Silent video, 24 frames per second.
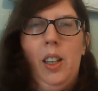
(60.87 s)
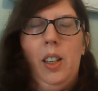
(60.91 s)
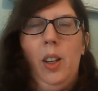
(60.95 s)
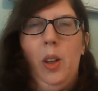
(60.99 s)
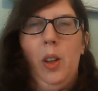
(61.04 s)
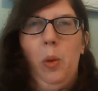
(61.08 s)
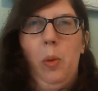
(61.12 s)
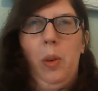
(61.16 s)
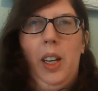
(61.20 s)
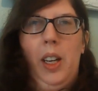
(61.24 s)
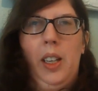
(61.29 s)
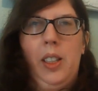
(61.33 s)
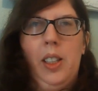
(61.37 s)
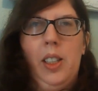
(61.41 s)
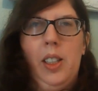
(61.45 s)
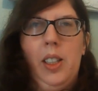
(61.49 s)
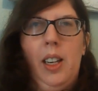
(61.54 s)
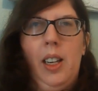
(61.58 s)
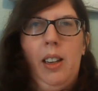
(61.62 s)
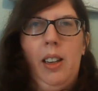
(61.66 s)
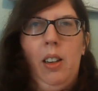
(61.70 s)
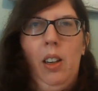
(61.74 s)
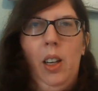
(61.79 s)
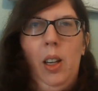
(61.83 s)
Another one I
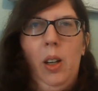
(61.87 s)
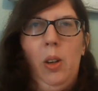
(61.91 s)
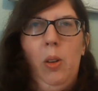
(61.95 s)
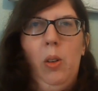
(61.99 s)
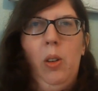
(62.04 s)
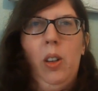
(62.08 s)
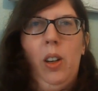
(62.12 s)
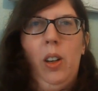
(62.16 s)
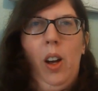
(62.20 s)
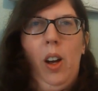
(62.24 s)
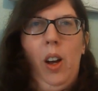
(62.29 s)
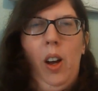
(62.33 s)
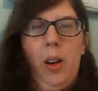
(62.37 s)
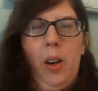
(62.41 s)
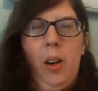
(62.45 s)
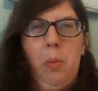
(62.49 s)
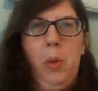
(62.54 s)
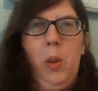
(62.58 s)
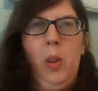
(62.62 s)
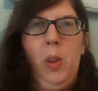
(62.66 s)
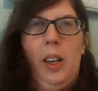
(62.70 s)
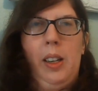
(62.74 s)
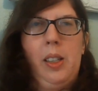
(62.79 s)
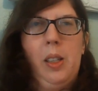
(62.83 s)
did download
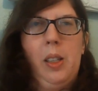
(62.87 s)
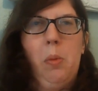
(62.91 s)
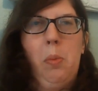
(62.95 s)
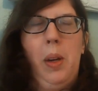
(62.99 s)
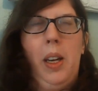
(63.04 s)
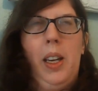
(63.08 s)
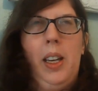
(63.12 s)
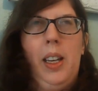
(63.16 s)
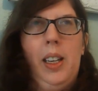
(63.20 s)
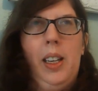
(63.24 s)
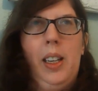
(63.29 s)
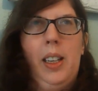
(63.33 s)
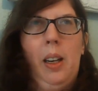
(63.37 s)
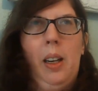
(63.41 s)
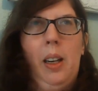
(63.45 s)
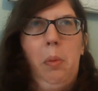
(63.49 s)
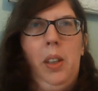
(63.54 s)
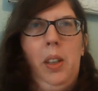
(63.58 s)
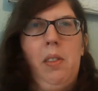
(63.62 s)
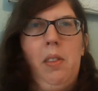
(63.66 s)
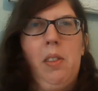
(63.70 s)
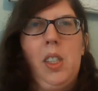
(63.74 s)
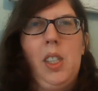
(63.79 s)
Audible. I did pay, I believe,